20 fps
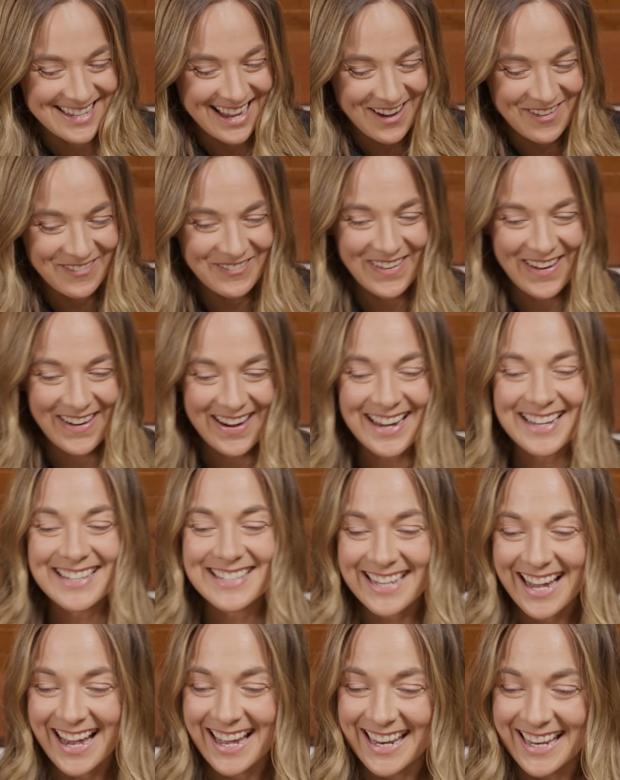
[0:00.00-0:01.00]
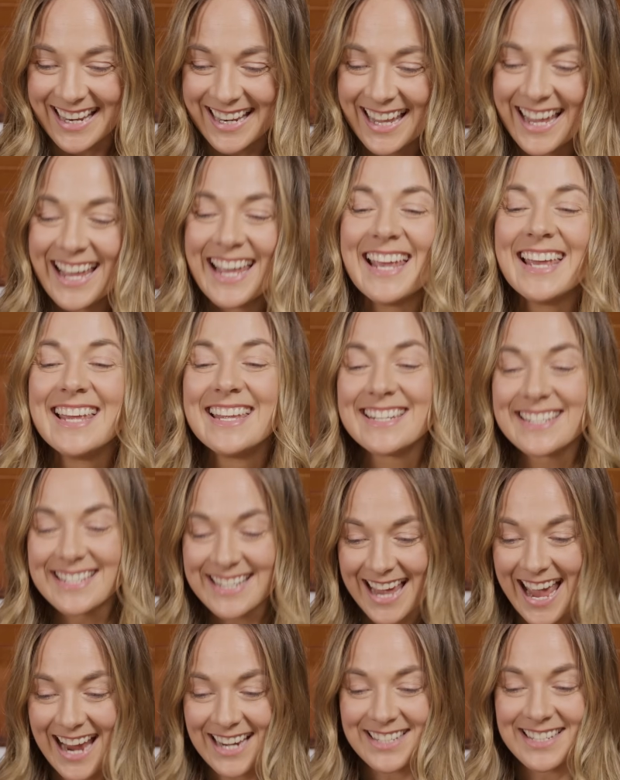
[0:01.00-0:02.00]
I'm very excited to
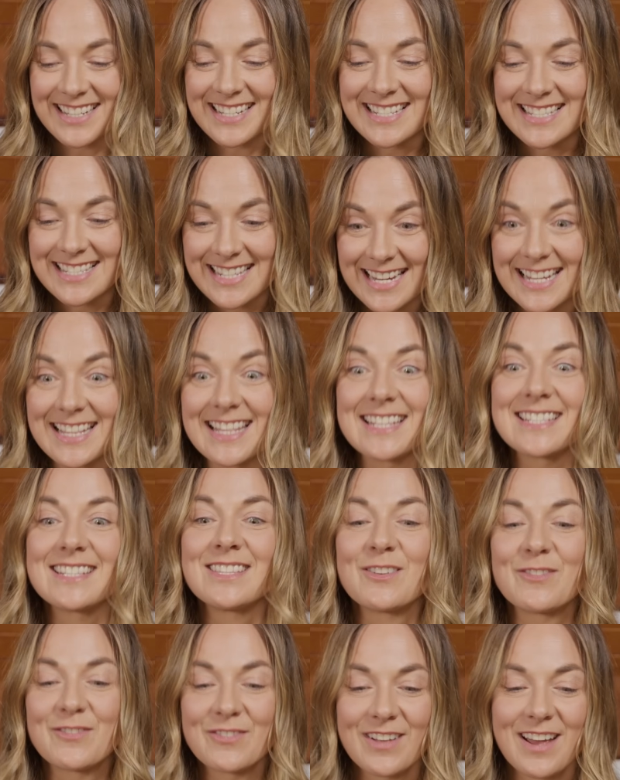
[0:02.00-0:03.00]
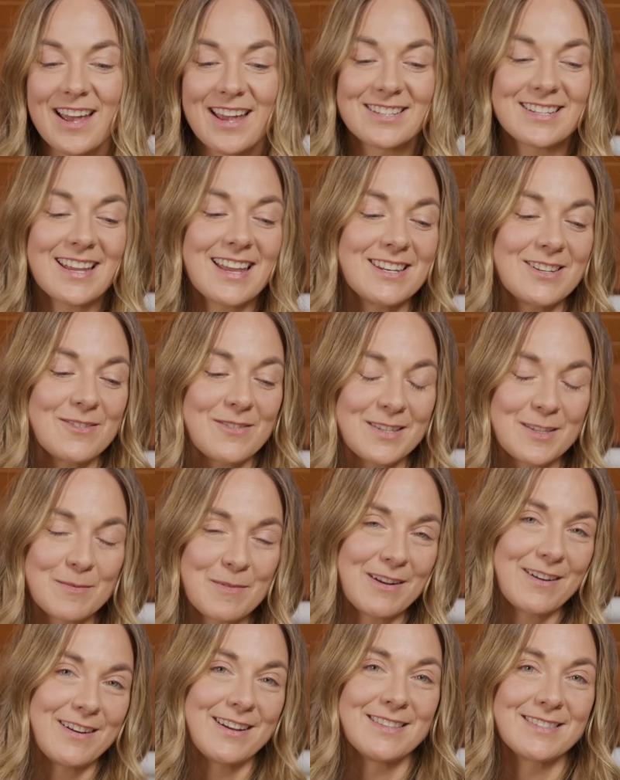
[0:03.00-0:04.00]
actually see this in the flesh and to
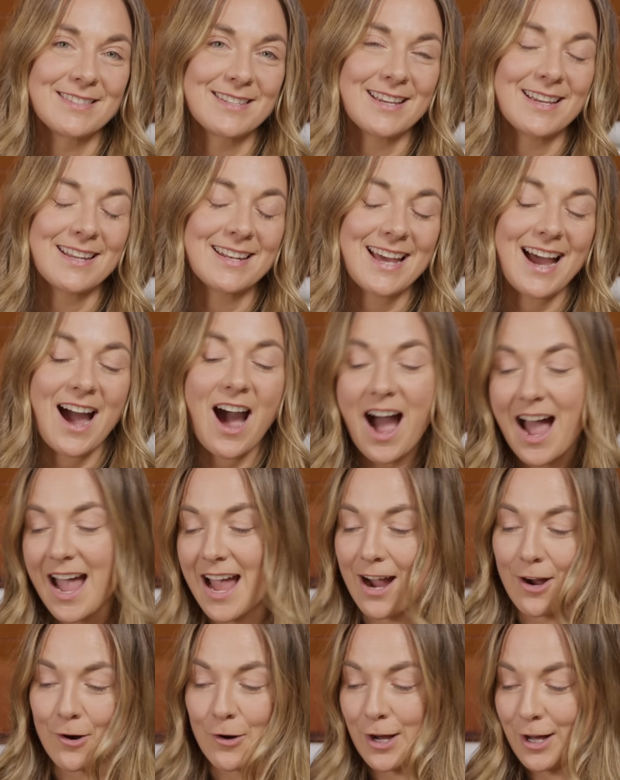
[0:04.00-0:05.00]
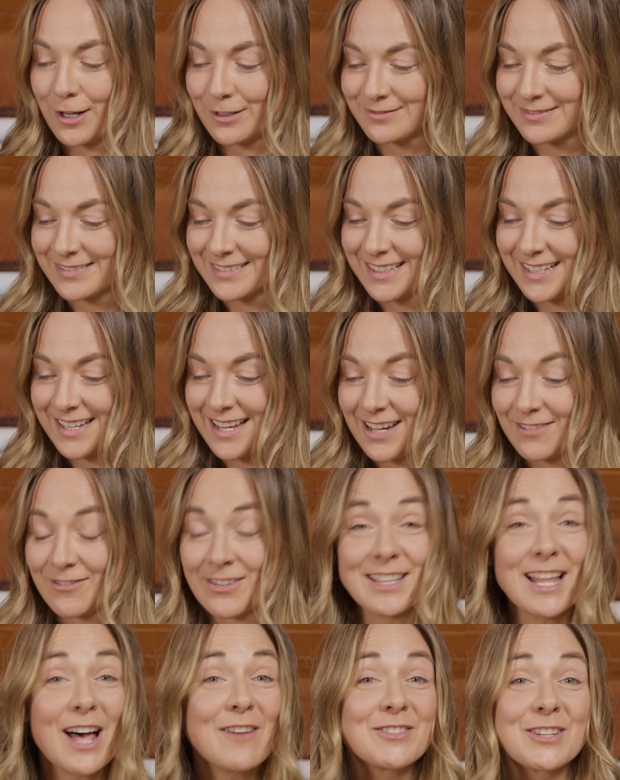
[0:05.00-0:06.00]
experience it IRL.
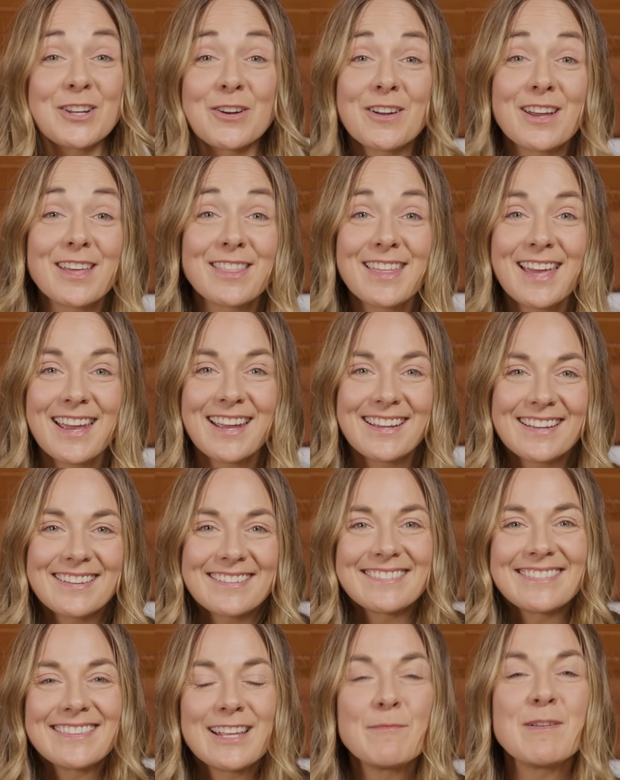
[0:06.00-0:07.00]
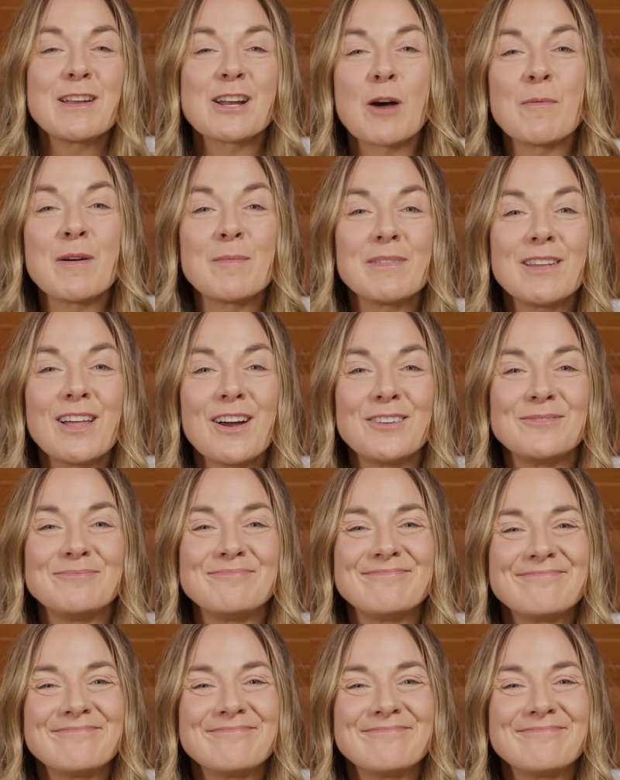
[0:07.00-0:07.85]
Would love to know what you think. Leave me a comment below.